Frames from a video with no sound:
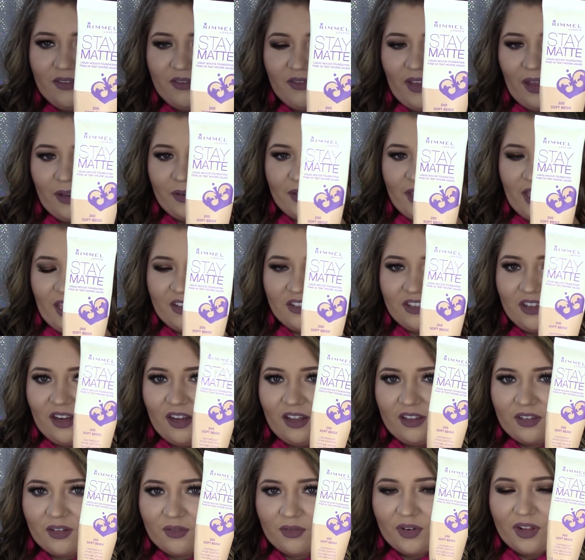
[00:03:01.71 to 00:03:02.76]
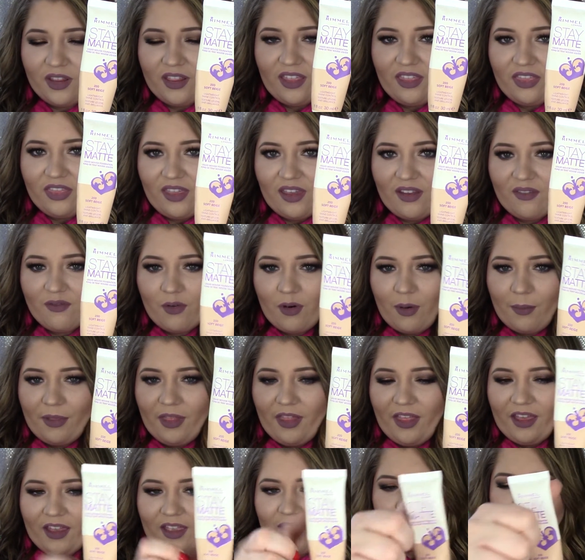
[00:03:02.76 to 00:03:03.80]
foundation. It's a really thick
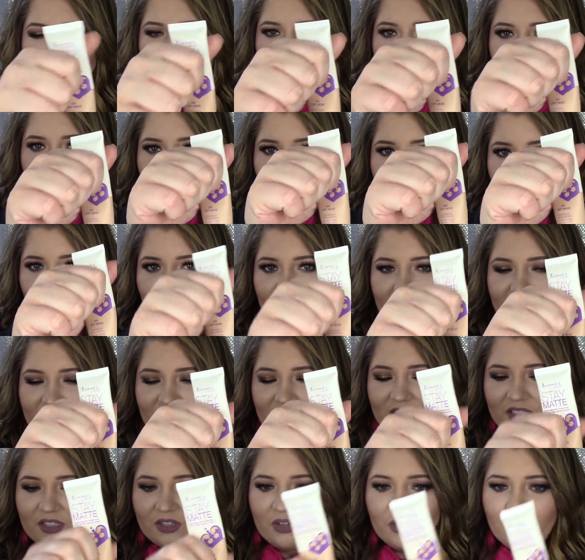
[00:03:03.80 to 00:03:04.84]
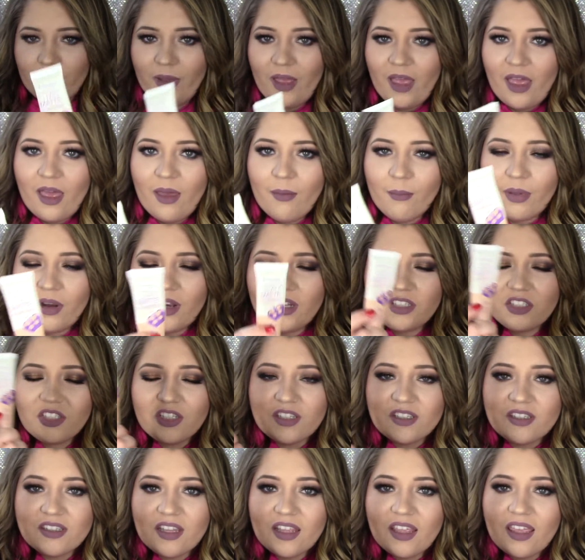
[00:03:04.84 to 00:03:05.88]
formula. It comes out in a squeezy tube, but
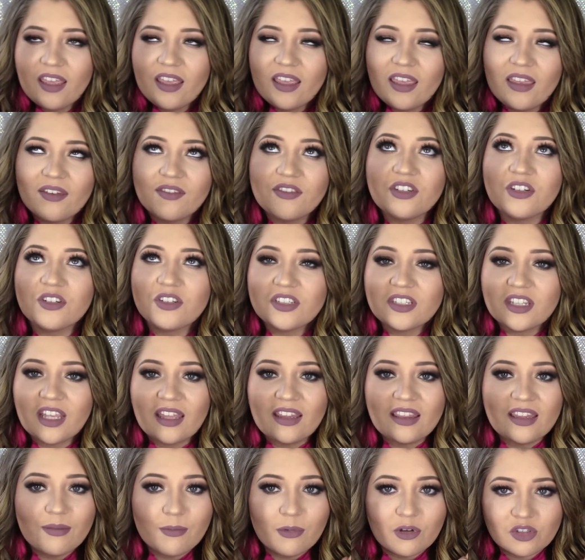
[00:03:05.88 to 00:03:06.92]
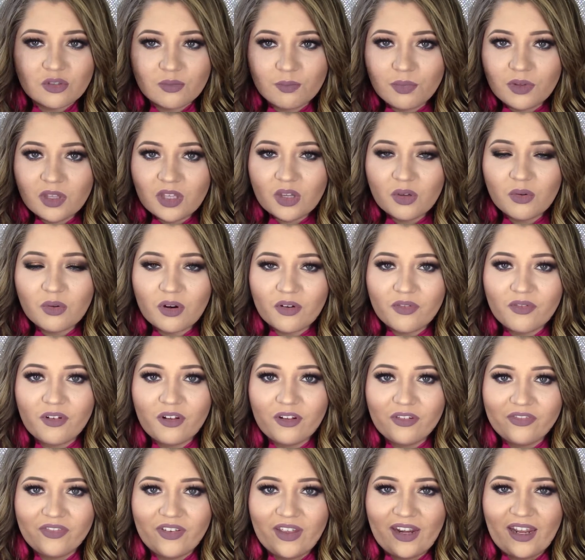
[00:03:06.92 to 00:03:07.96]
it gives your skin the most
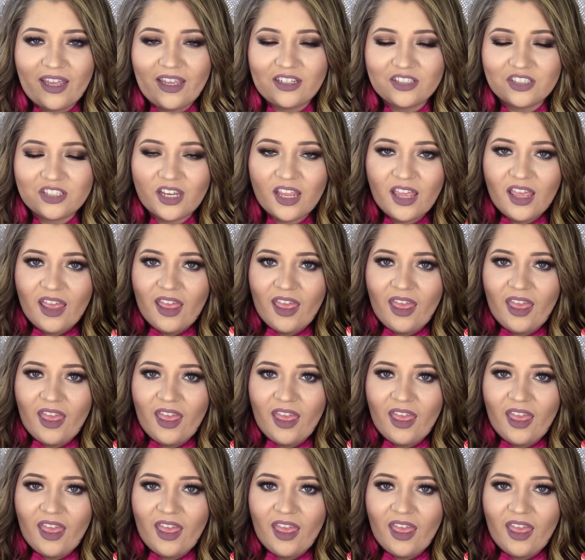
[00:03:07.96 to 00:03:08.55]
beautiful finish.